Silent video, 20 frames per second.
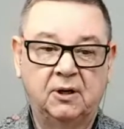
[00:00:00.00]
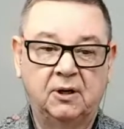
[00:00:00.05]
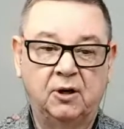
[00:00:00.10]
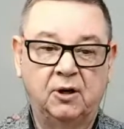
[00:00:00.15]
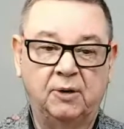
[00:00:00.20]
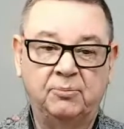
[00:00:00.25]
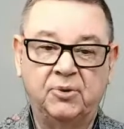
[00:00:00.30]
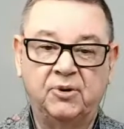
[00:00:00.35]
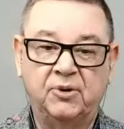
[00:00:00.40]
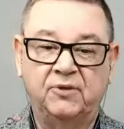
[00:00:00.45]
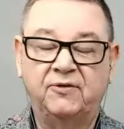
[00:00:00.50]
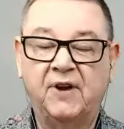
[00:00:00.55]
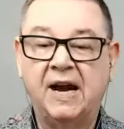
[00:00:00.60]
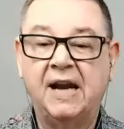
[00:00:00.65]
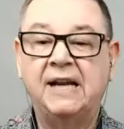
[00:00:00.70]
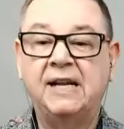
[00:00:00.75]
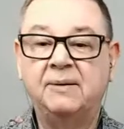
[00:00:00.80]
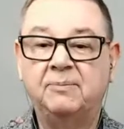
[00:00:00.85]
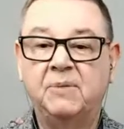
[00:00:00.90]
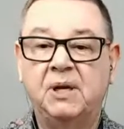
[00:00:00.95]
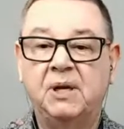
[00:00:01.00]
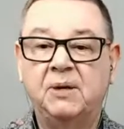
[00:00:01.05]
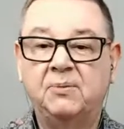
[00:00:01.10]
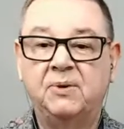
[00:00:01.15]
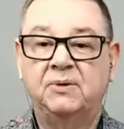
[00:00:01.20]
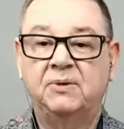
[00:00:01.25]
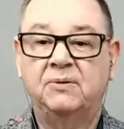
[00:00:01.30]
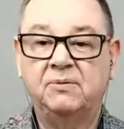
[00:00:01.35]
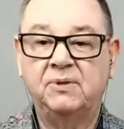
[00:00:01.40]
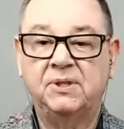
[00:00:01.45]
and providing me
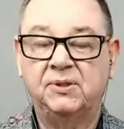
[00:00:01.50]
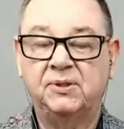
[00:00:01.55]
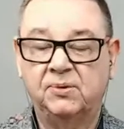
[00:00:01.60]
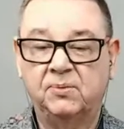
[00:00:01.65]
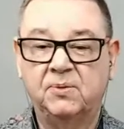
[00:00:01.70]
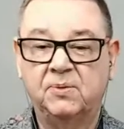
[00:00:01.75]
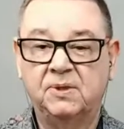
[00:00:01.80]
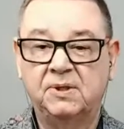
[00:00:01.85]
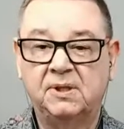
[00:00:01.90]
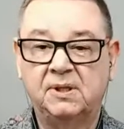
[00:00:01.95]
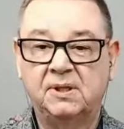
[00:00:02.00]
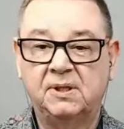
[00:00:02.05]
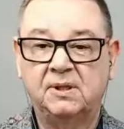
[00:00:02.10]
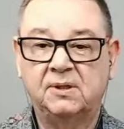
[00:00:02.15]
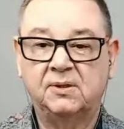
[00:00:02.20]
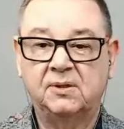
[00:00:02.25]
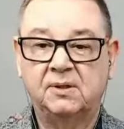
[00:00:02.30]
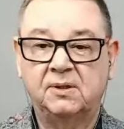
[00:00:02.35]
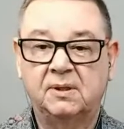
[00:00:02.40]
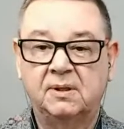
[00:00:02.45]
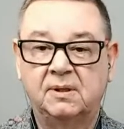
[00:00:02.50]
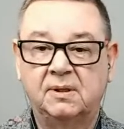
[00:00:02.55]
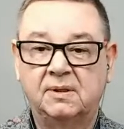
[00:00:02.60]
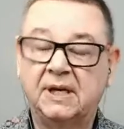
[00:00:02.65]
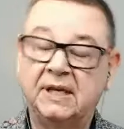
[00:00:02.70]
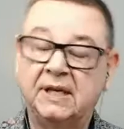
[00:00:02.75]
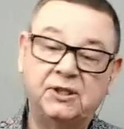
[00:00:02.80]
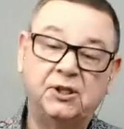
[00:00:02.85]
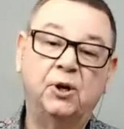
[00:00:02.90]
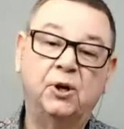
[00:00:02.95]
with resources,
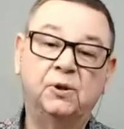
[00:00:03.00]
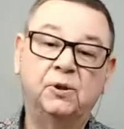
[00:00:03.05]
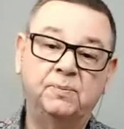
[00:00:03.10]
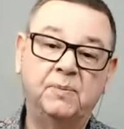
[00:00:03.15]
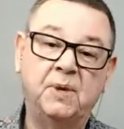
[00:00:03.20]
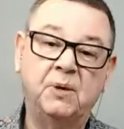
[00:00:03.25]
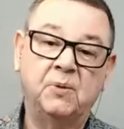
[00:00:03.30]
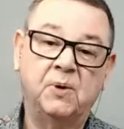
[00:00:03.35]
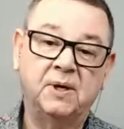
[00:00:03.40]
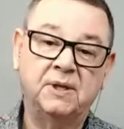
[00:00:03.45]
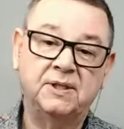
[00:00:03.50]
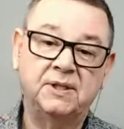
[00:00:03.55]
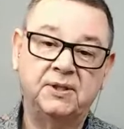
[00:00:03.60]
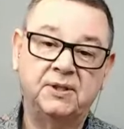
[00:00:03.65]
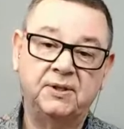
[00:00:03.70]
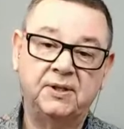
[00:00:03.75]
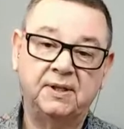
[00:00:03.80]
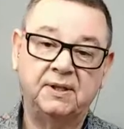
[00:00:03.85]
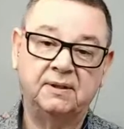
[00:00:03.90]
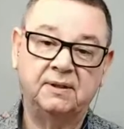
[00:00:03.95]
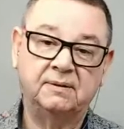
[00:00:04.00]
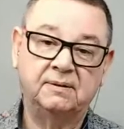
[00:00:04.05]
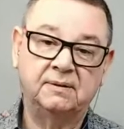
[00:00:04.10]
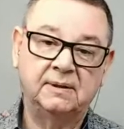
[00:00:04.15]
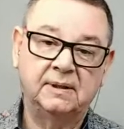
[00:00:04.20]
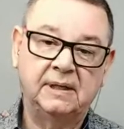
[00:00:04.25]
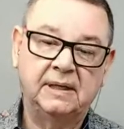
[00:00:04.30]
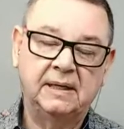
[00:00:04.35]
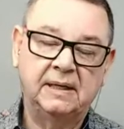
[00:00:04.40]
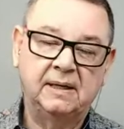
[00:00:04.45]
they told me what to do.
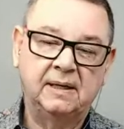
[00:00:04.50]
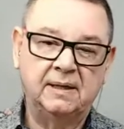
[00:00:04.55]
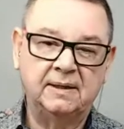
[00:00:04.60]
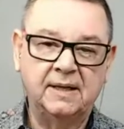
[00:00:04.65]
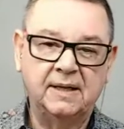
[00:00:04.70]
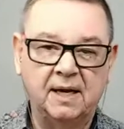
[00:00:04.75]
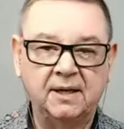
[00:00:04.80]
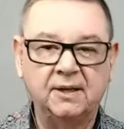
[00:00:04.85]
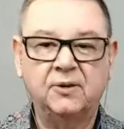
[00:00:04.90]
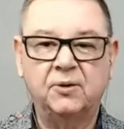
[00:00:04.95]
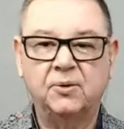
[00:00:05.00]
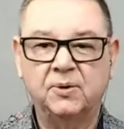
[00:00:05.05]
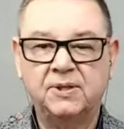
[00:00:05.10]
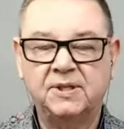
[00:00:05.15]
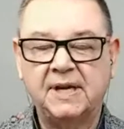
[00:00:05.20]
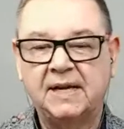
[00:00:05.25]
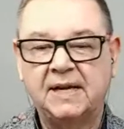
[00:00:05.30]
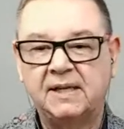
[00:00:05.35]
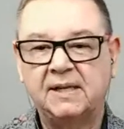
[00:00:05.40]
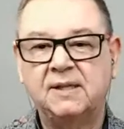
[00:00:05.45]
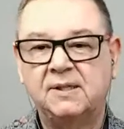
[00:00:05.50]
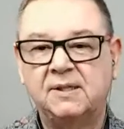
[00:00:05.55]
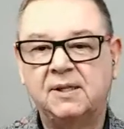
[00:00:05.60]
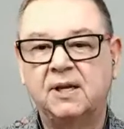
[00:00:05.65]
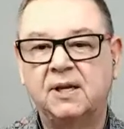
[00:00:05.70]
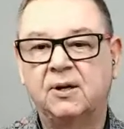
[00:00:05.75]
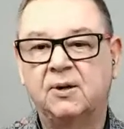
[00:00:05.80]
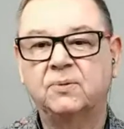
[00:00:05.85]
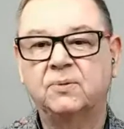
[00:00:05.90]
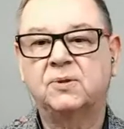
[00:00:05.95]
And of course, that is
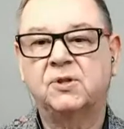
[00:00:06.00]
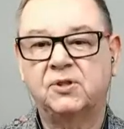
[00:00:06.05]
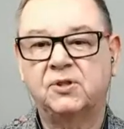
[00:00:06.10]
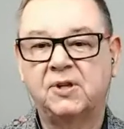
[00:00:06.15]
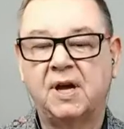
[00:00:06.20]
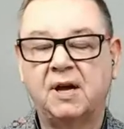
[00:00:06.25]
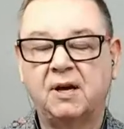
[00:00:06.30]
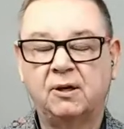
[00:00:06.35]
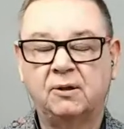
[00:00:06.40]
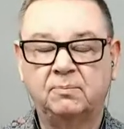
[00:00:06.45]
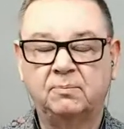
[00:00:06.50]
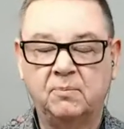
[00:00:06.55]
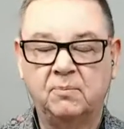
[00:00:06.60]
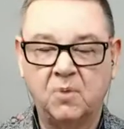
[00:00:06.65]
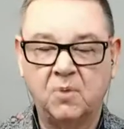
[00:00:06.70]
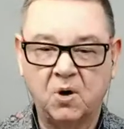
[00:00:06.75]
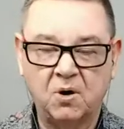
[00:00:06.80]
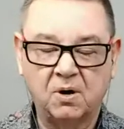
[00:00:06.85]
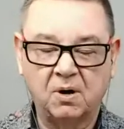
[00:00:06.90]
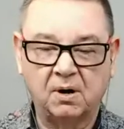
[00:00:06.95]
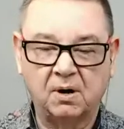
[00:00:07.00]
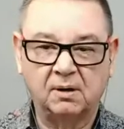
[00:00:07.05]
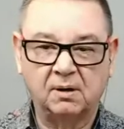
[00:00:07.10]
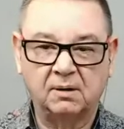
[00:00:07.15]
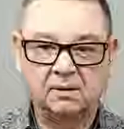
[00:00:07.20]
the old style model,